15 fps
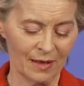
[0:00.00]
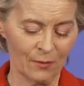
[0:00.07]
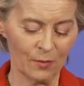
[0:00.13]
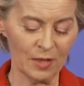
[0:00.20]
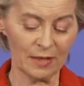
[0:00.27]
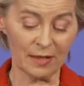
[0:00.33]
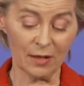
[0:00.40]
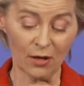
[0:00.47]

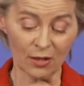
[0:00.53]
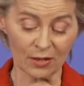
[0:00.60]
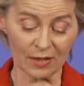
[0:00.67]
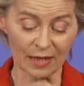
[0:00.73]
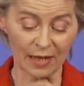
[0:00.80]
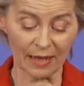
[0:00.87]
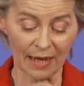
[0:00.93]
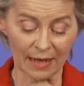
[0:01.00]
We see
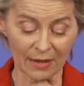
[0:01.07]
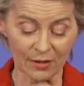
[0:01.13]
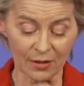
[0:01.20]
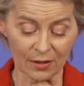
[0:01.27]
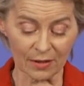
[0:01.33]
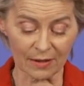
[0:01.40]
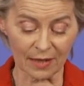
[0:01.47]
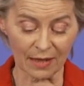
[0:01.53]
hostile
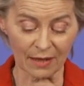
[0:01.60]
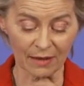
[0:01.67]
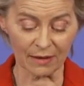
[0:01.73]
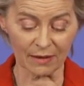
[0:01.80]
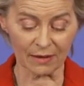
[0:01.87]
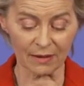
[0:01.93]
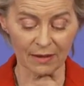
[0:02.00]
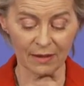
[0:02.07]
actors
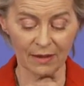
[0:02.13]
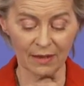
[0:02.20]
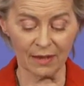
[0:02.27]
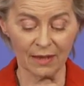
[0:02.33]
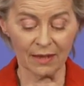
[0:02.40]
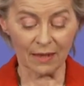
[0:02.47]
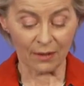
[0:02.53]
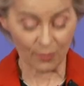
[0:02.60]
target
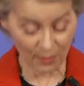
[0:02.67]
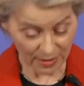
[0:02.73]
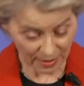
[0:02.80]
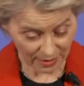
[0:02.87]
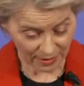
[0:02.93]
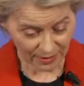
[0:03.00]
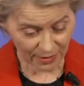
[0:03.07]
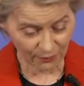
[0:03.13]

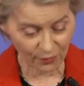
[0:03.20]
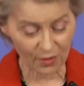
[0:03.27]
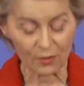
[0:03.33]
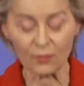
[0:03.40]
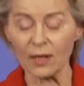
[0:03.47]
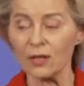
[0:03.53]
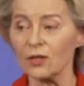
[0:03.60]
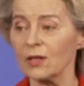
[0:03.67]
critical
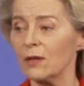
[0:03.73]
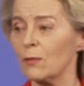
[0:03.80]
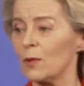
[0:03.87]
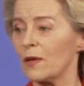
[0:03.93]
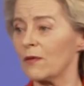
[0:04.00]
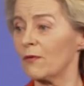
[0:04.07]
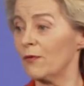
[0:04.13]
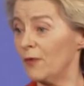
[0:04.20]
infrastructure
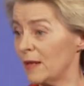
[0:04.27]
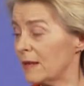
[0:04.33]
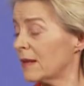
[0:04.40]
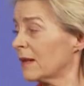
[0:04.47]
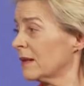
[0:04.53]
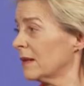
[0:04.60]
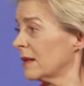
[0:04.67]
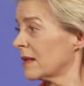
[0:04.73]
with
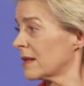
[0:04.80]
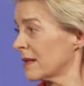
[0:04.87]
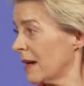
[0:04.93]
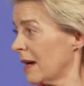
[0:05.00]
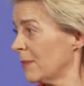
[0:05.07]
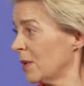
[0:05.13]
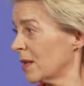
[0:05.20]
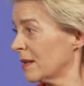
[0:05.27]
physical and
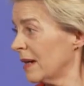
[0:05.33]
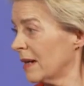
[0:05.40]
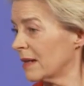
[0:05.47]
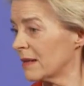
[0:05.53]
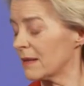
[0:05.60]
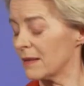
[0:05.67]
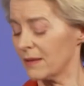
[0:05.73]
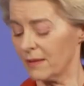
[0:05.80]
cyber
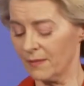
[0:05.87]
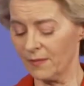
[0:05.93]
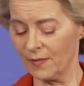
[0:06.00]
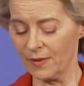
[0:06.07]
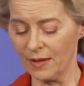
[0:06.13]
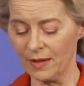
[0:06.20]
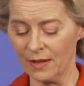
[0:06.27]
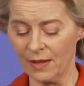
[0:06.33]
attacks.
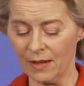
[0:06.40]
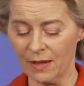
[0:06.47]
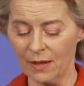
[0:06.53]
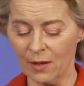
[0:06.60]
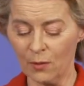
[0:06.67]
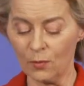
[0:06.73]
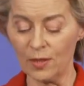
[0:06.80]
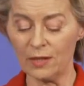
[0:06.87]

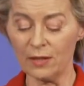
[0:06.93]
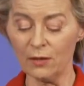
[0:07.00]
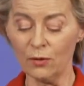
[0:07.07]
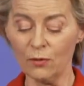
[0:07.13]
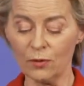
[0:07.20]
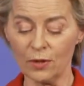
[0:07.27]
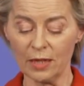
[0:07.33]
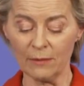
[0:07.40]
We see
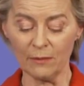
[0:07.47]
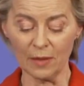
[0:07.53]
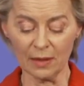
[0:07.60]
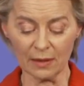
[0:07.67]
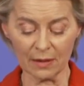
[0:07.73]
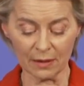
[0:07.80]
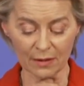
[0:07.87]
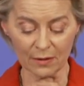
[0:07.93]
Houthi
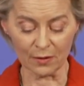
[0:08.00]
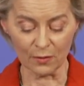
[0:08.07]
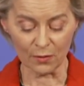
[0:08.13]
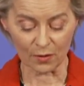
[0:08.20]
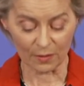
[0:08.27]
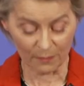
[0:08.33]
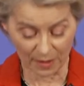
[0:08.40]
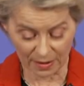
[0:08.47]
militants
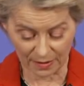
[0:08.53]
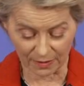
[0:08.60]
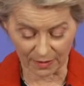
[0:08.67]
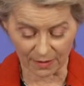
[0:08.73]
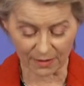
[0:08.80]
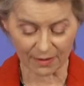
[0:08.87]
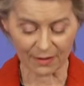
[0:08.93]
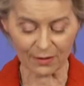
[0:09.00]
use
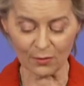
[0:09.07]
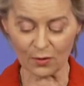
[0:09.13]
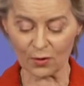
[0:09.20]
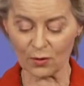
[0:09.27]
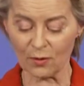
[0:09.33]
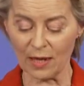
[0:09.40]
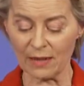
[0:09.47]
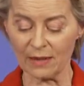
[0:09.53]
missiles to
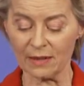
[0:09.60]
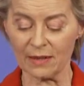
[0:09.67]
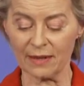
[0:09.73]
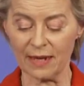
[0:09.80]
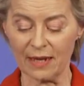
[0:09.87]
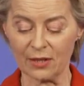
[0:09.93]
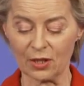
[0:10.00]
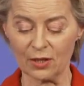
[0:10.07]
strike
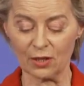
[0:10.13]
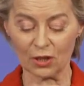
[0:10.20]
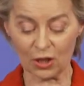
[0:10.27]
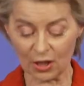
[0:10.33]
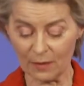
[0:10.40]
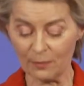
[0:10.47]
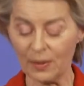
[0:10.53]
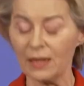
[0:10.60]
international
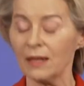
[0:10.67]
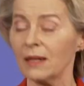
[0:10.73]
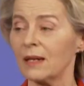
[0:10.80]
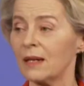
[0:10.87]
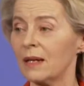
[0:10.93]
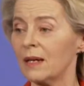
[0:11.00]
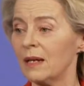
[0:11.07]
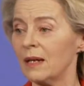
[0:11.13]
shipping,
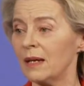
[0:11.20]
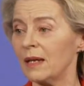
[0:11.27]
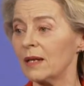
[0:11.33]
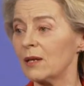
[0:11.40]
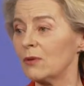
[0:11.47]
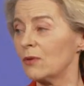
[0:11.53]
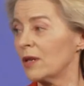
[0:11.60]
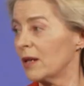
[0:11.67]

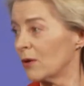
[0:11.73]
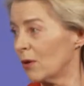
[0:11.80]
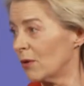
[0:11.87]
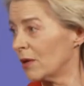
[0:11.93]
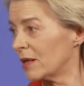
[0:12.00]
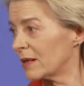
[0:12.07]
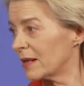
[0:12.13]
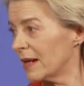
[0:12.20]
including
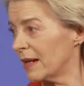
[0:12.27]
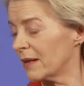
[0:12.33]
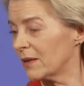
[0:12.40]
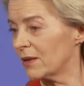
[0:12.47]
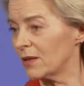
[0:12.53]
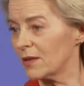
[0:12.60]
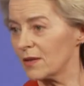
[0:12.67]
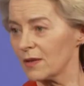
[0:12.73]
oil
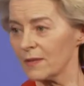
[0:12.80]
tankers.